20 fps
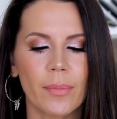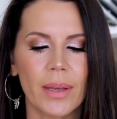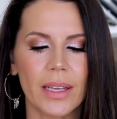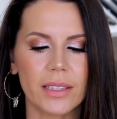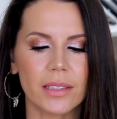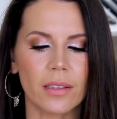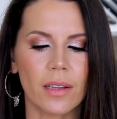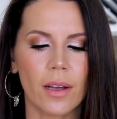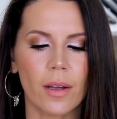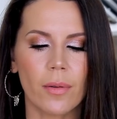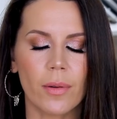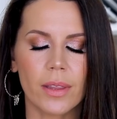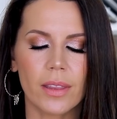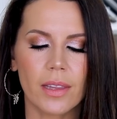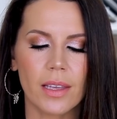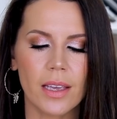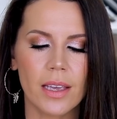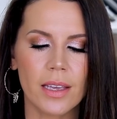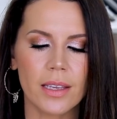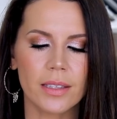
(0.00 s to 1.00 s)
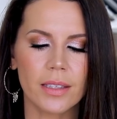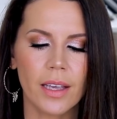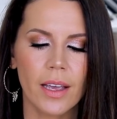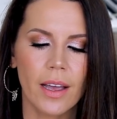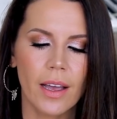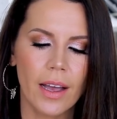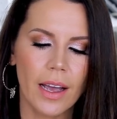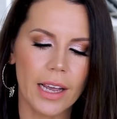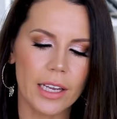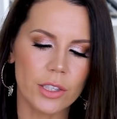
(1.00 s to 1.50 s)
the best luck with these.
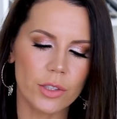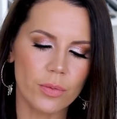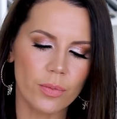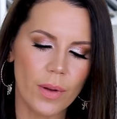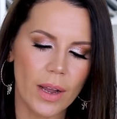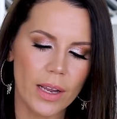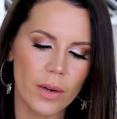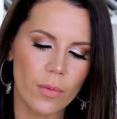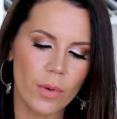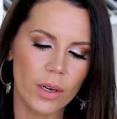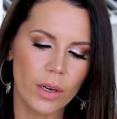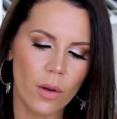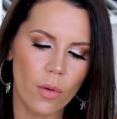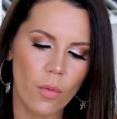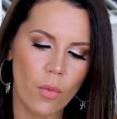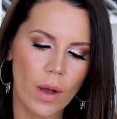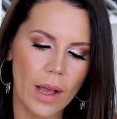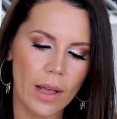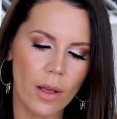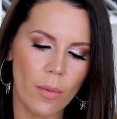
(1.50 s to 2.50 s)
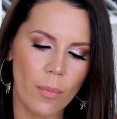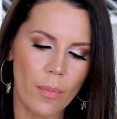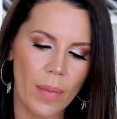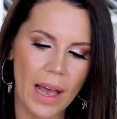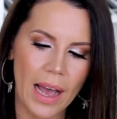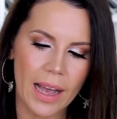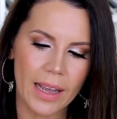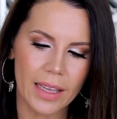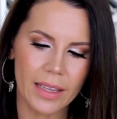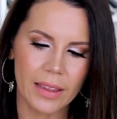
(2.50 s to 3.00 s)
I tried one a while
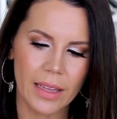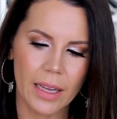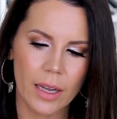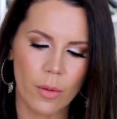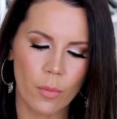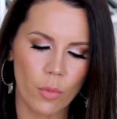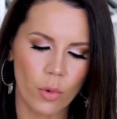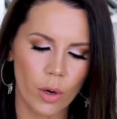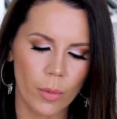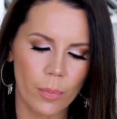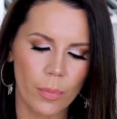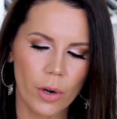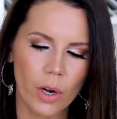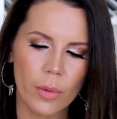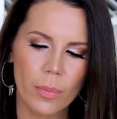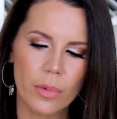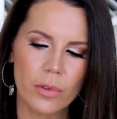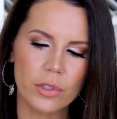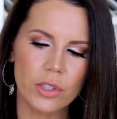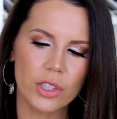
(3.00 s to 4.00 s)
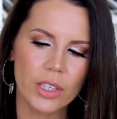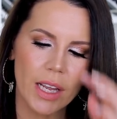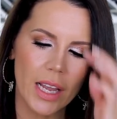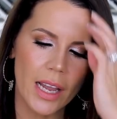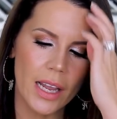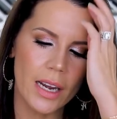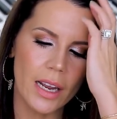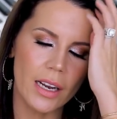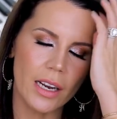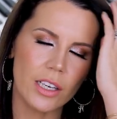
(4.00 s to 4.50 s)
back in like a more purple
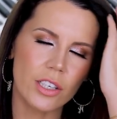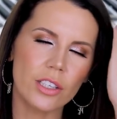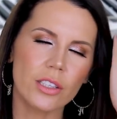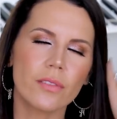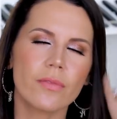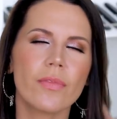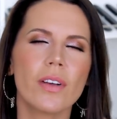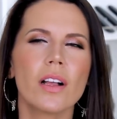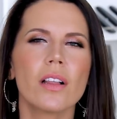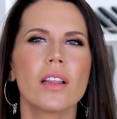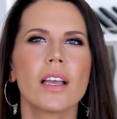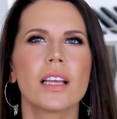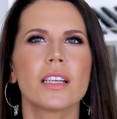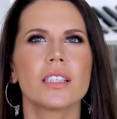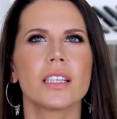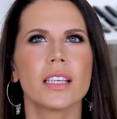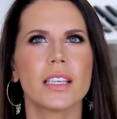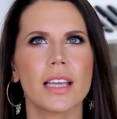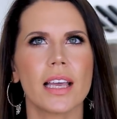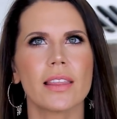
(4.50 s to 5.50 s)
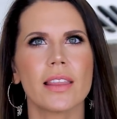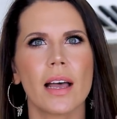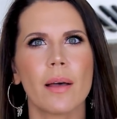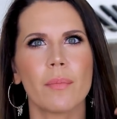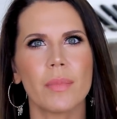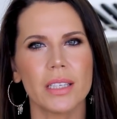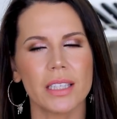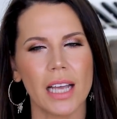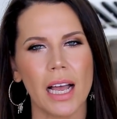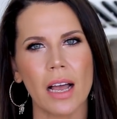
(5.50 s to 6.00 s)
shade, and I just felt like to get
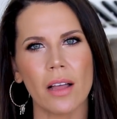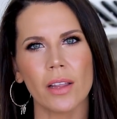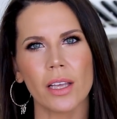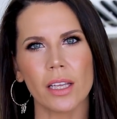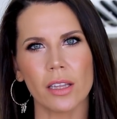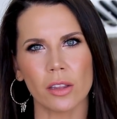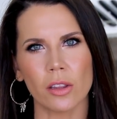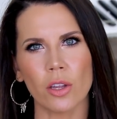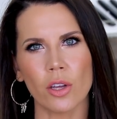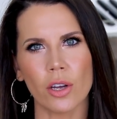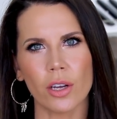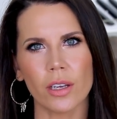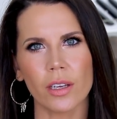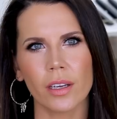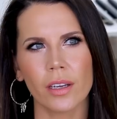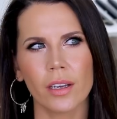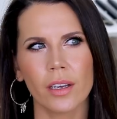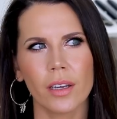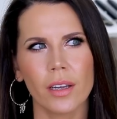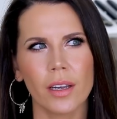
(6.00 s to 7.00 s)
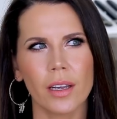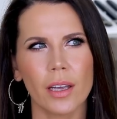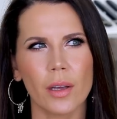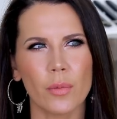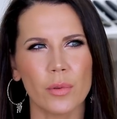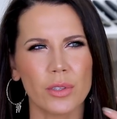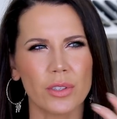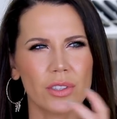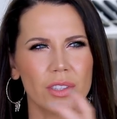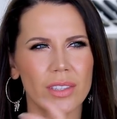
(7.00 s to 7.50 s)
that metallic look, it
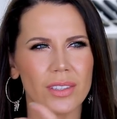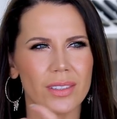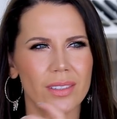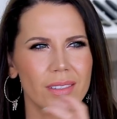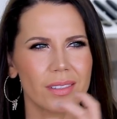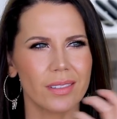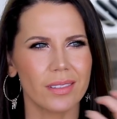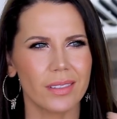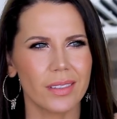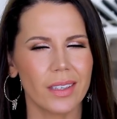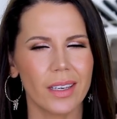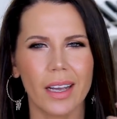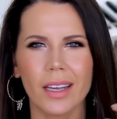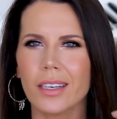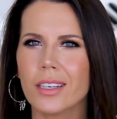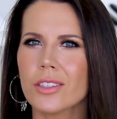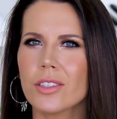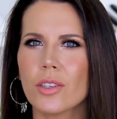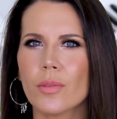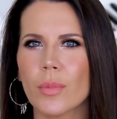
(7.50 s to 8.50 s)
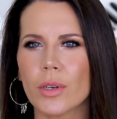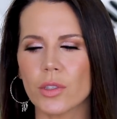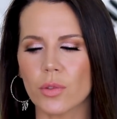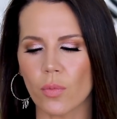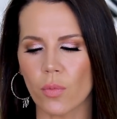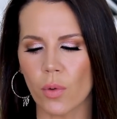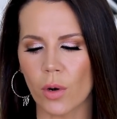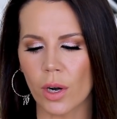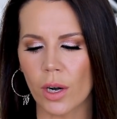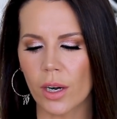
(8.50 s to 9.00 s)
was just kind of too much
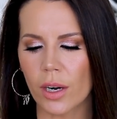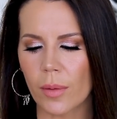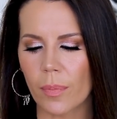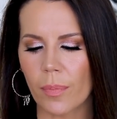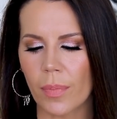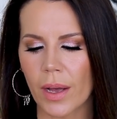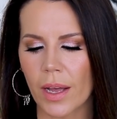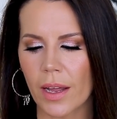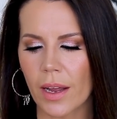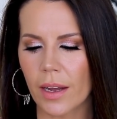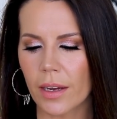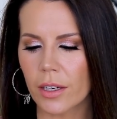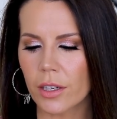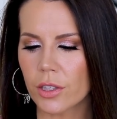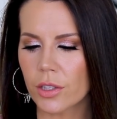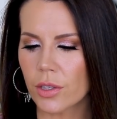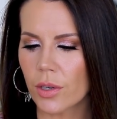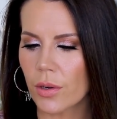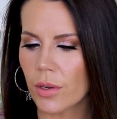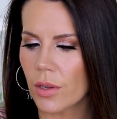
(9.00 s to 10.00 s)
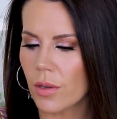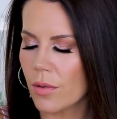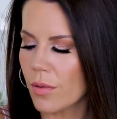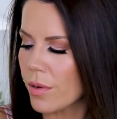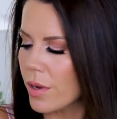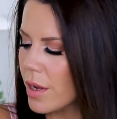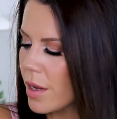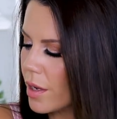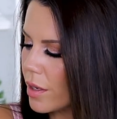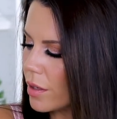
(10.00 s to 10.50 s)
work, but I'm gonna show
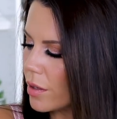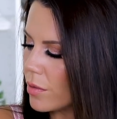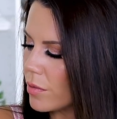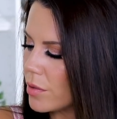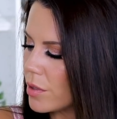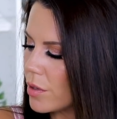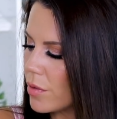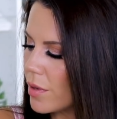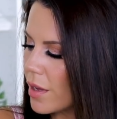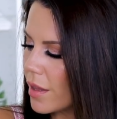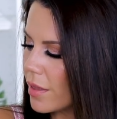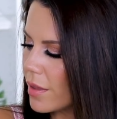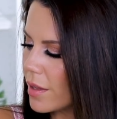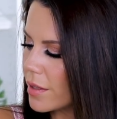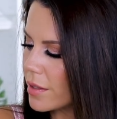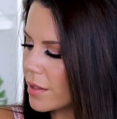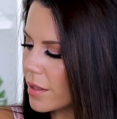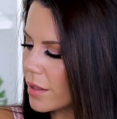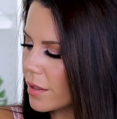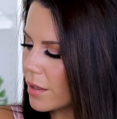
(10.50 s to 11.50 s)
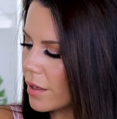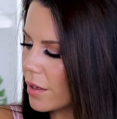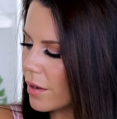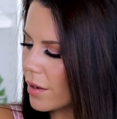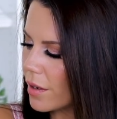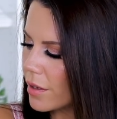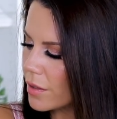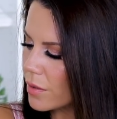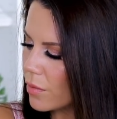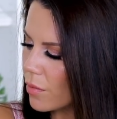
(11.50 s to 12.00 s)
you, you do get this in here
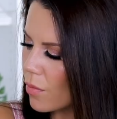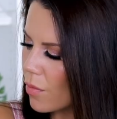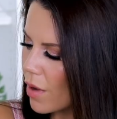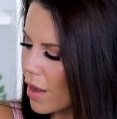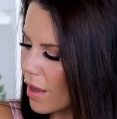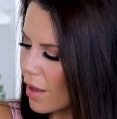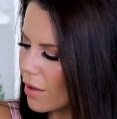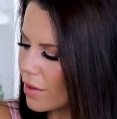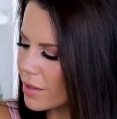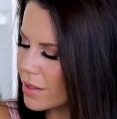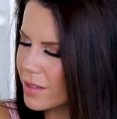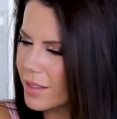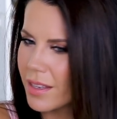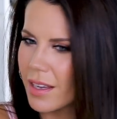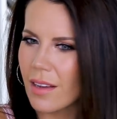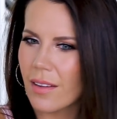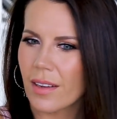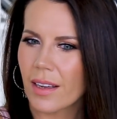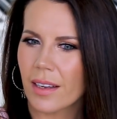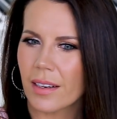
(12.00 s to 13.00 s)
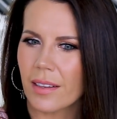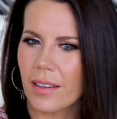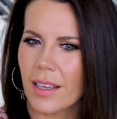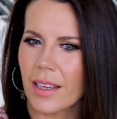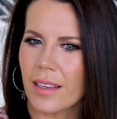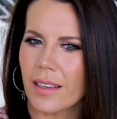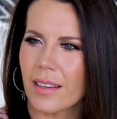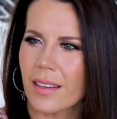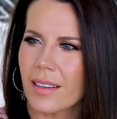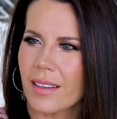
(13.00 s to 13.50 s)
as well. See how kind of
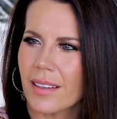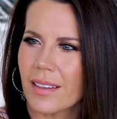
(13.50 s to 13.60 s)
like